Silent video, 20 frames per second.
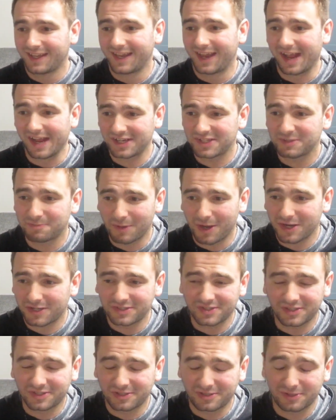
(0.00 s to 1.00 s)

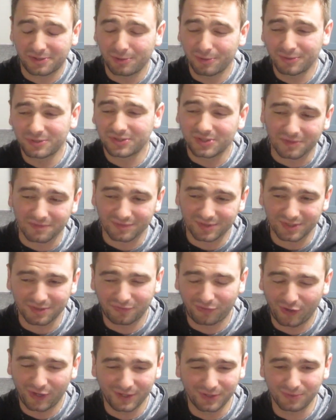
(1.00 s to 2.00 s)
Xbox exclusives.
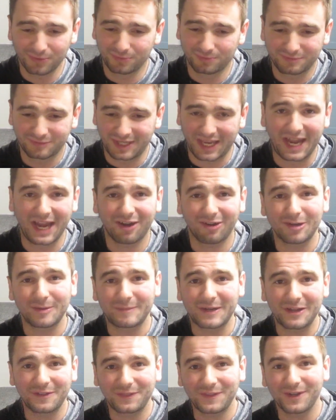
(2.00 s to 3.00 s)
If you care
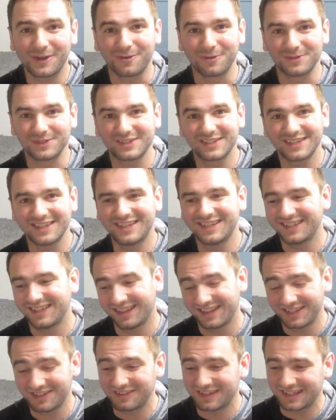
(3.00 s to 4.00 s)
about those,
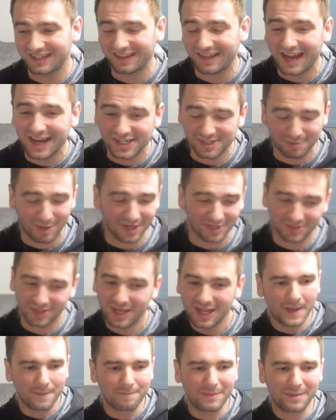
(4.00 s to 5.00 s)
you need the Xbox.
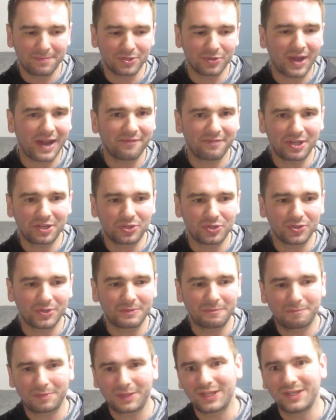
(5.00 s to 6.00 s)
Maybe you have a
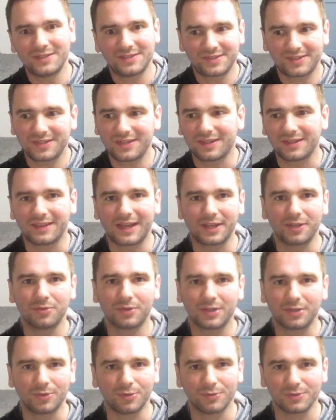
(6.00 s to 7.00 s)
good PC that you
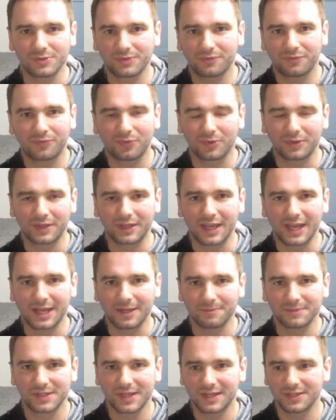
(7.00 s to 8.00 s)
can use for the
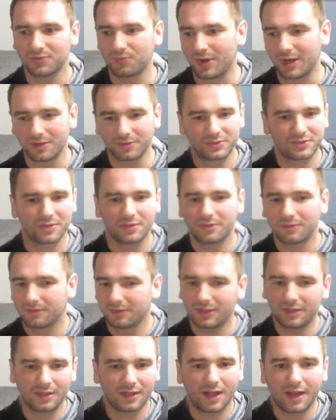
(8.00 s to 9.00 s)
games as well. So
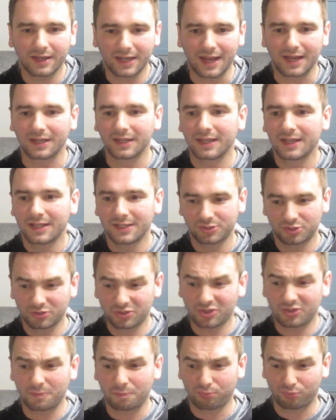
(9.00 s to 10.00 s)
again,
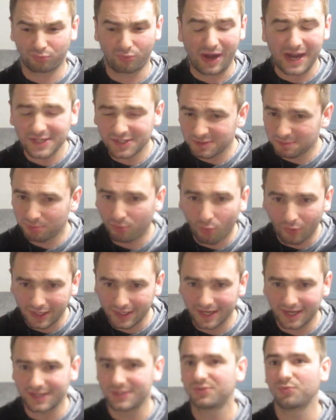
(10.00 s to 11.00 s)
just the price
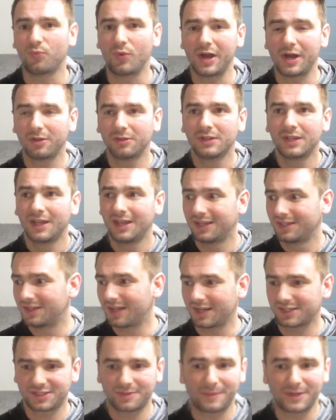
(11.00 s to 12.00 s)
point as well,
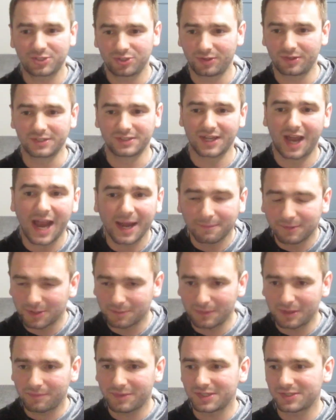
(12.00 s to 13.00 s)
not to mention the time
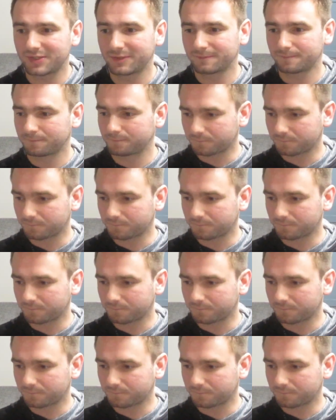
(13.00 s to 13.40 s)
commitment